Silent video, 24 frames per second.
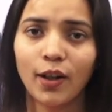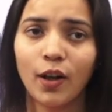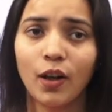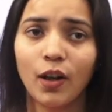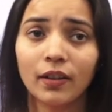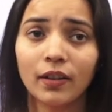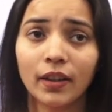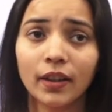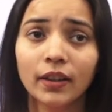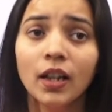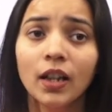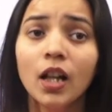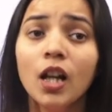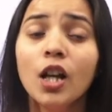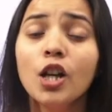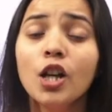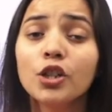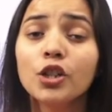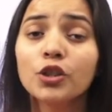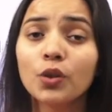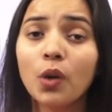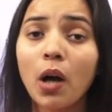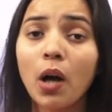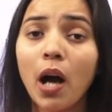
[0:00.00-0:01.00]
Alright,
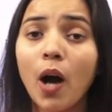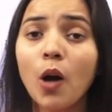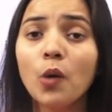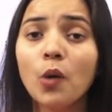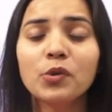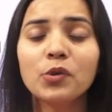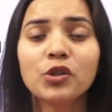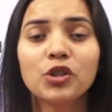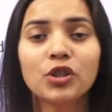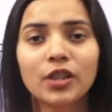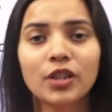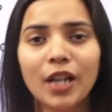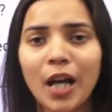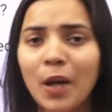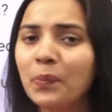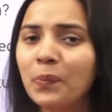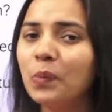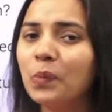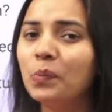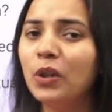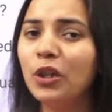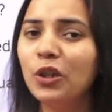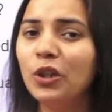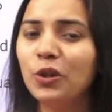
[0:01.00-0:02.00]
so how much
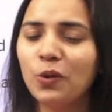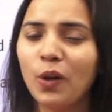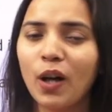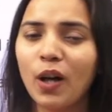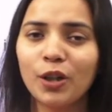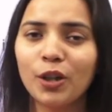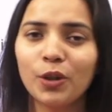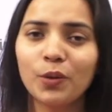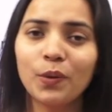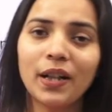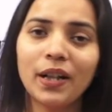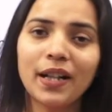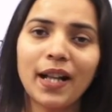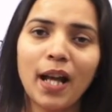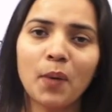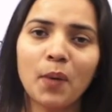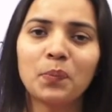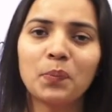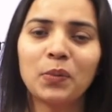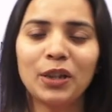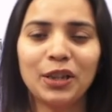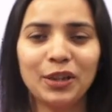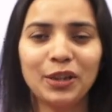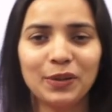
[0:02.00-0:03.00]
capable you are to
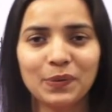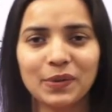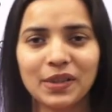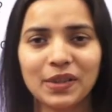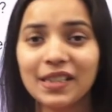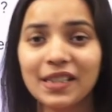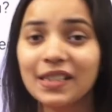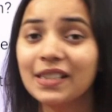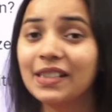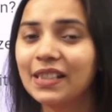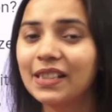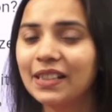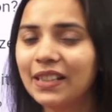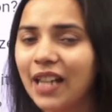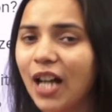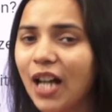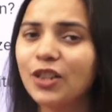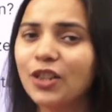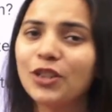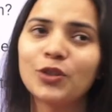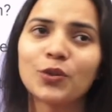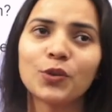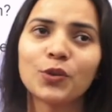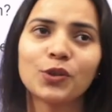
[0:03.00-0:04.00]
adapt a new change,
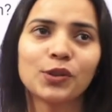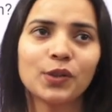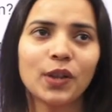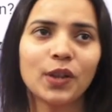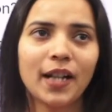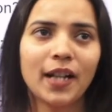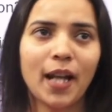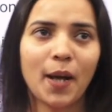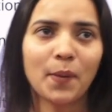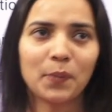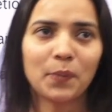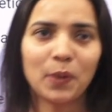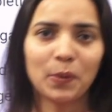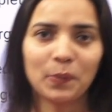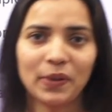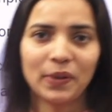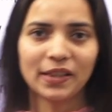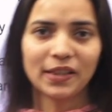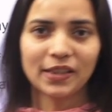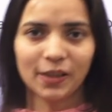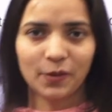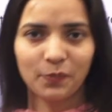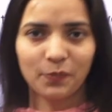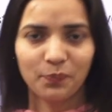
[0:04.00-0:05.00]
that shows your
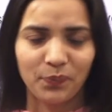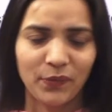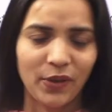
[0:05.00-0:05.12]
adaptability.